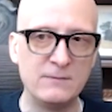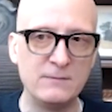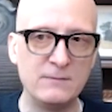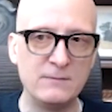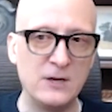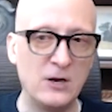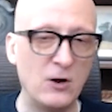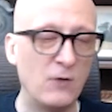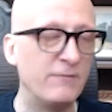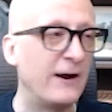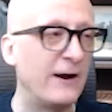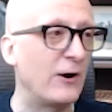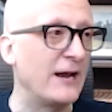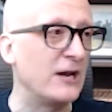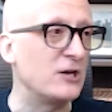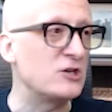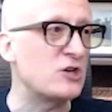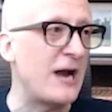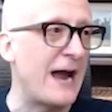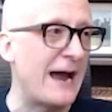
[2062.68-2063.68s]
very
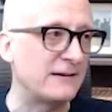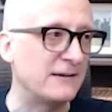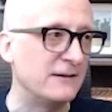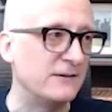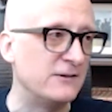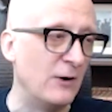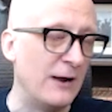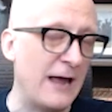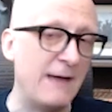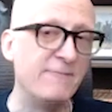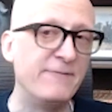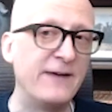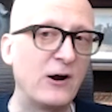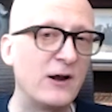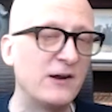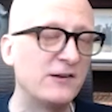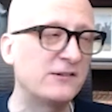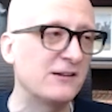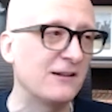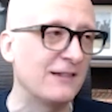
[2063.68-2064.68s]
attracted to. And I'm
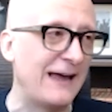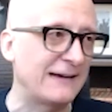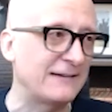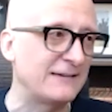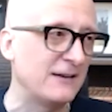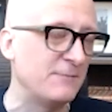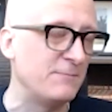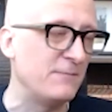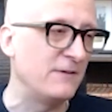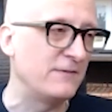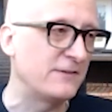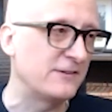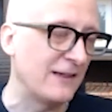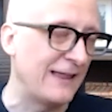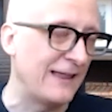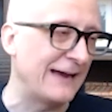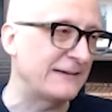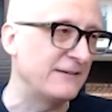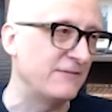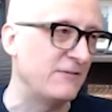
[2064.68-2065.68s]
very
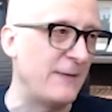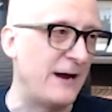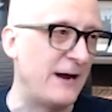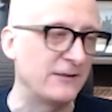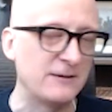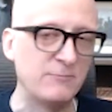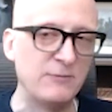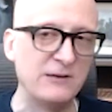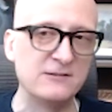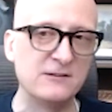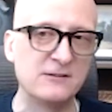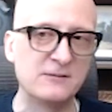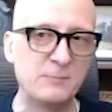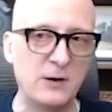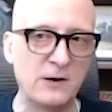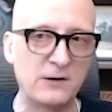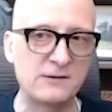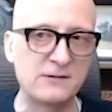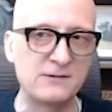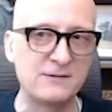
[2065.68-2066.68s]
selective about the business
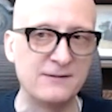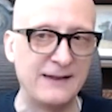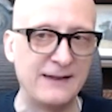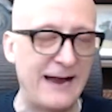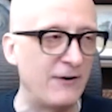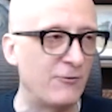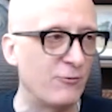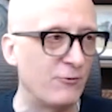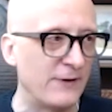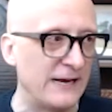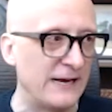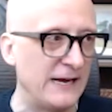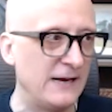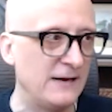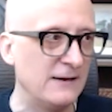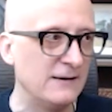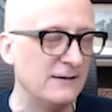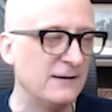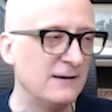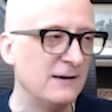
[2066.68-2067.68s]
books that I
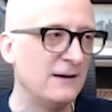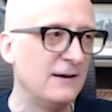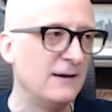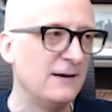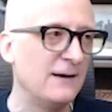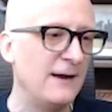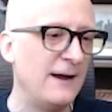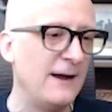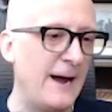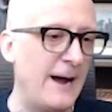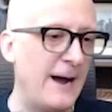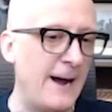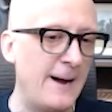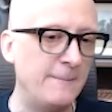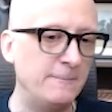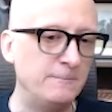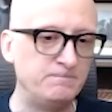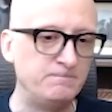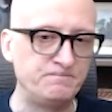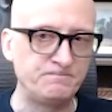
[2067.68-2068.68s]
read,
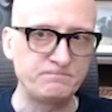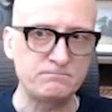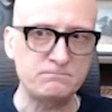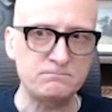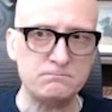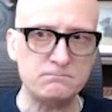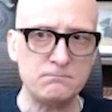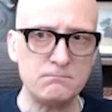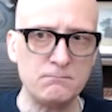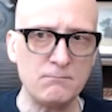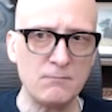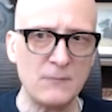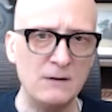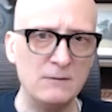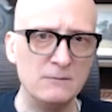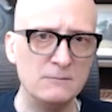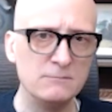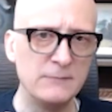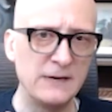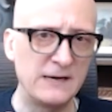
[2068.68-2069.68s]

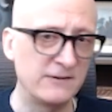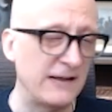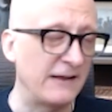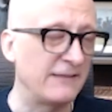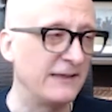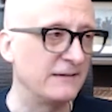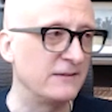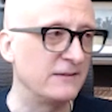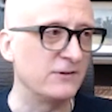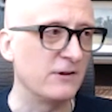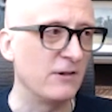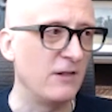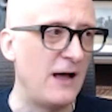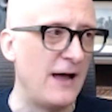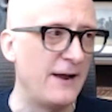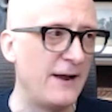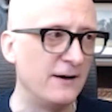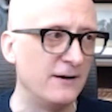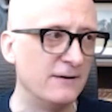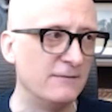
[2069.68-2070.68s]
because I think there's a
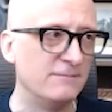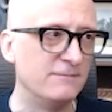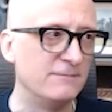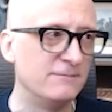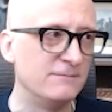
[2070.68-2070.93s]
lot of